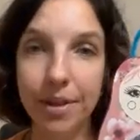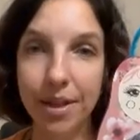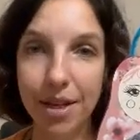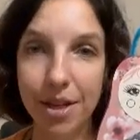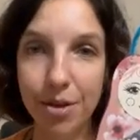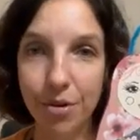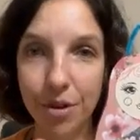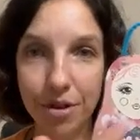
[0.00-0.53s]

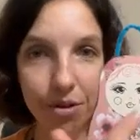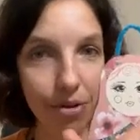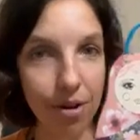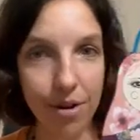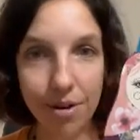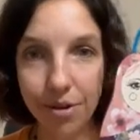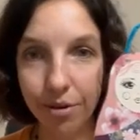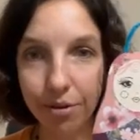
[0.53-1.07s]
You can draw
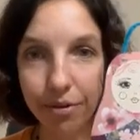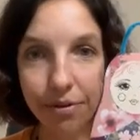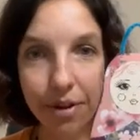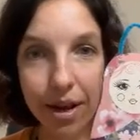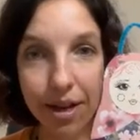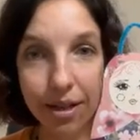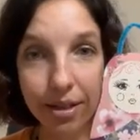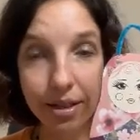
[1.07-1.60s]
your own
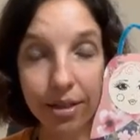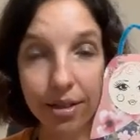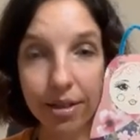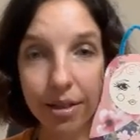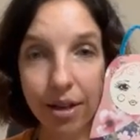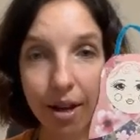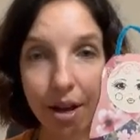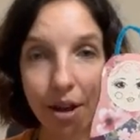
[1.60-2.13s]
face
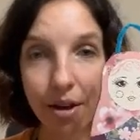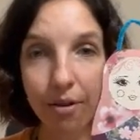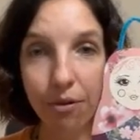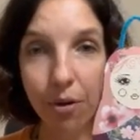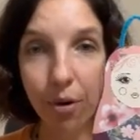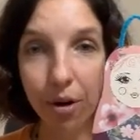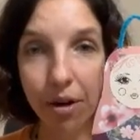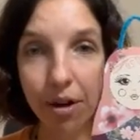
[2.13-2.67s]

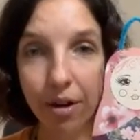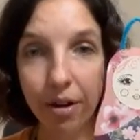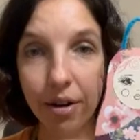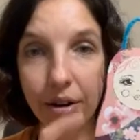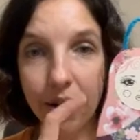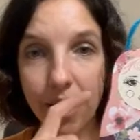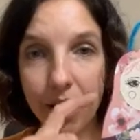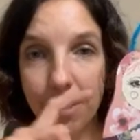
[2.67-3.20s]
for
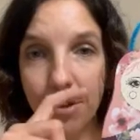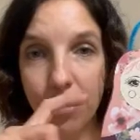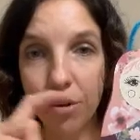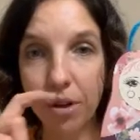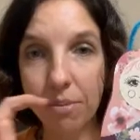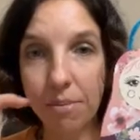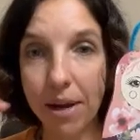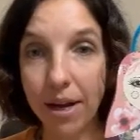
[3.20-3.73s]
her, and you
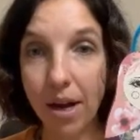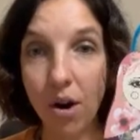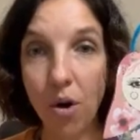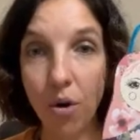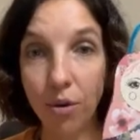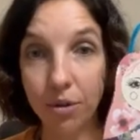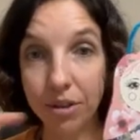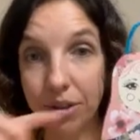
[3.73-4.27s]
can make a
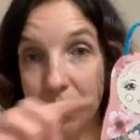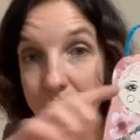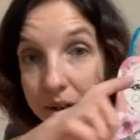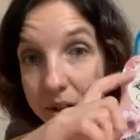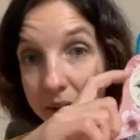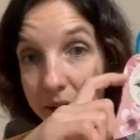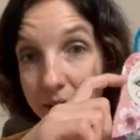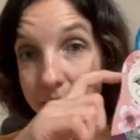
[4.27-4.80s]
whole
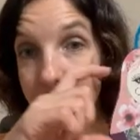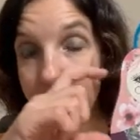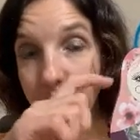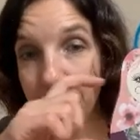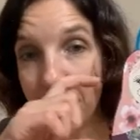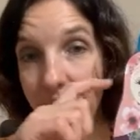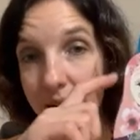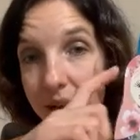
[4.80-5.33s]
series,
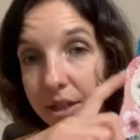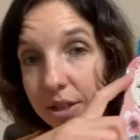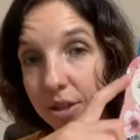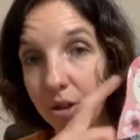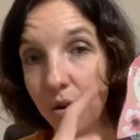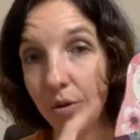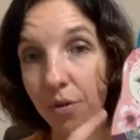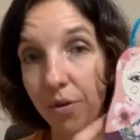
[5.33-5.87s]
right?
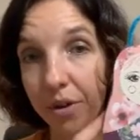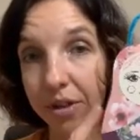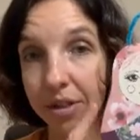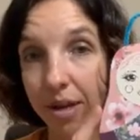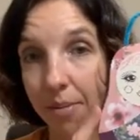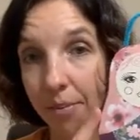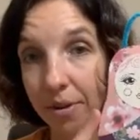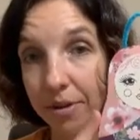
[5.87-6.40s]
So for
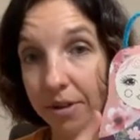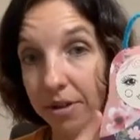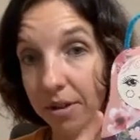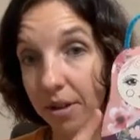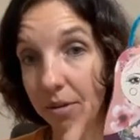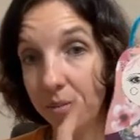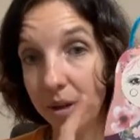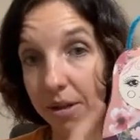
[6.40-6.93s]
example, this
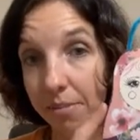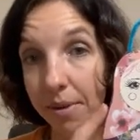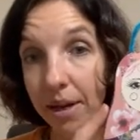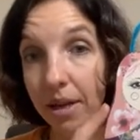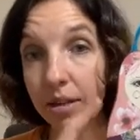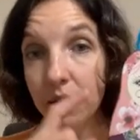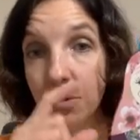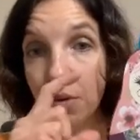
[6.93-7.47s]
could be the
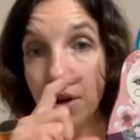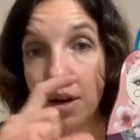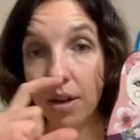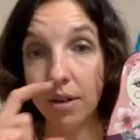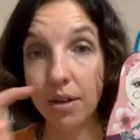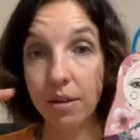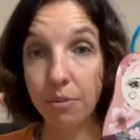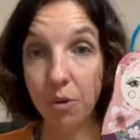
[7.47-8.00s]
biggest
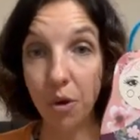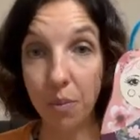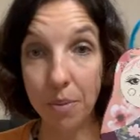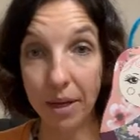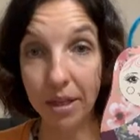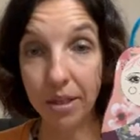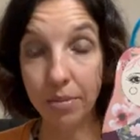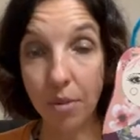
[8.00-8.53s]
one, and you can
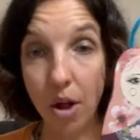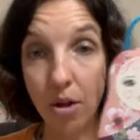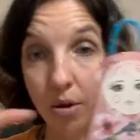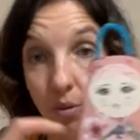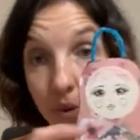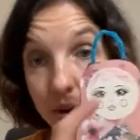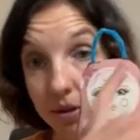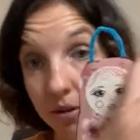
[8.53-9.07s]
make
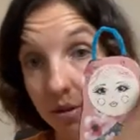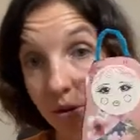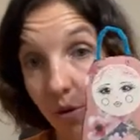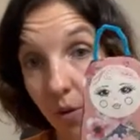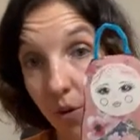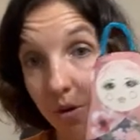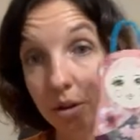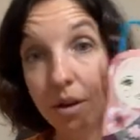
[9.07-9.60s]
smaller ones
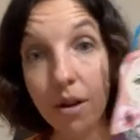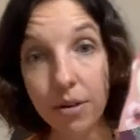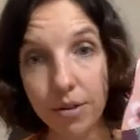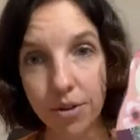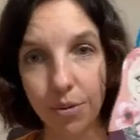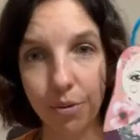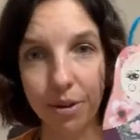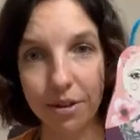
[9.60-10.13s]
or
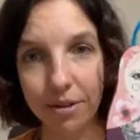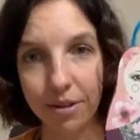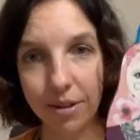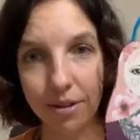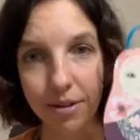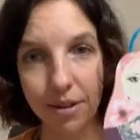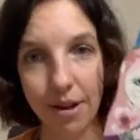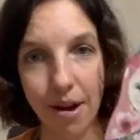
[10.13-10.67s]
larger ones
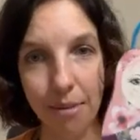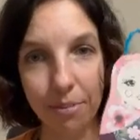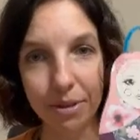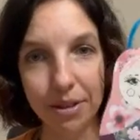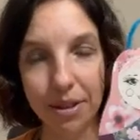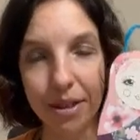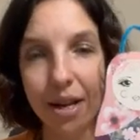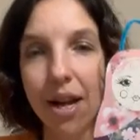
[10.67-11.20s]
on the
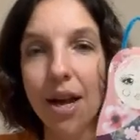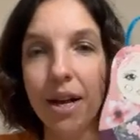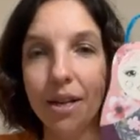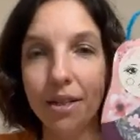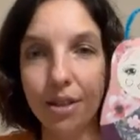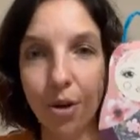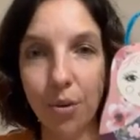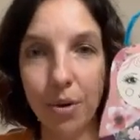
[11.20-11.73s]
opposite.
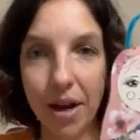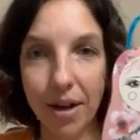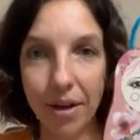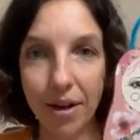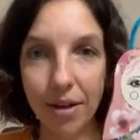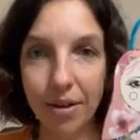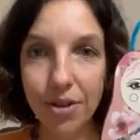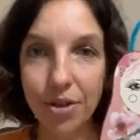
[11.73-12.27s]
So what I
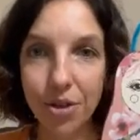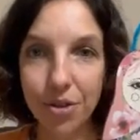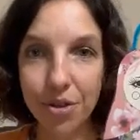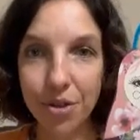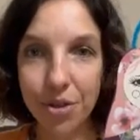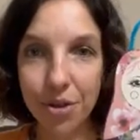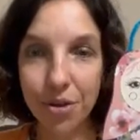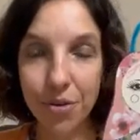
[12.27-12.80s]
encourage you
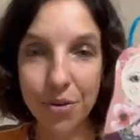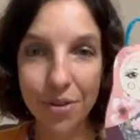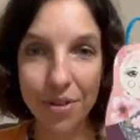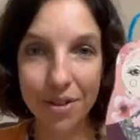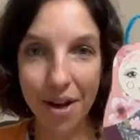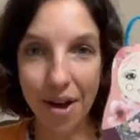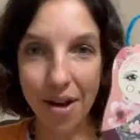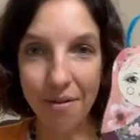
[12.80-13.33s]
to do is
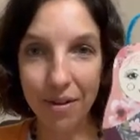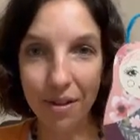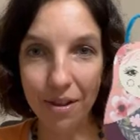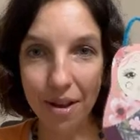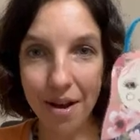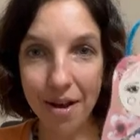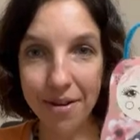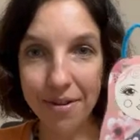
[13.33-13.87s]
to have a
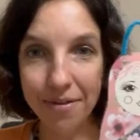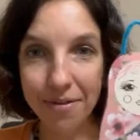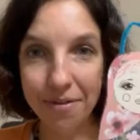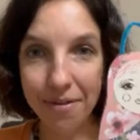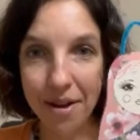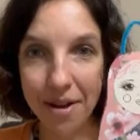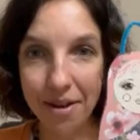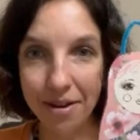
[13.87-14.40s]
lot of
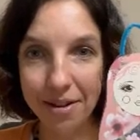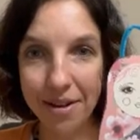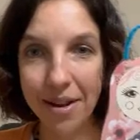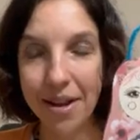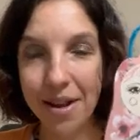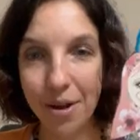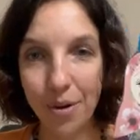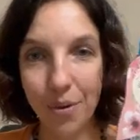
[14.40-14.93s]
fun
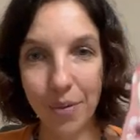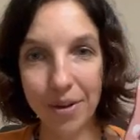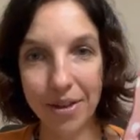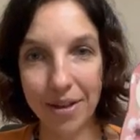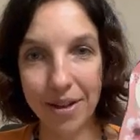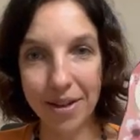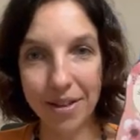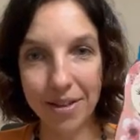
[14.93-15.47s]

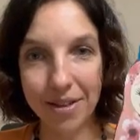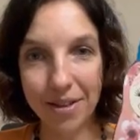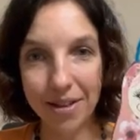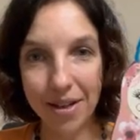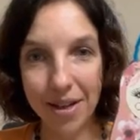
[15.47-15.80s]
with it,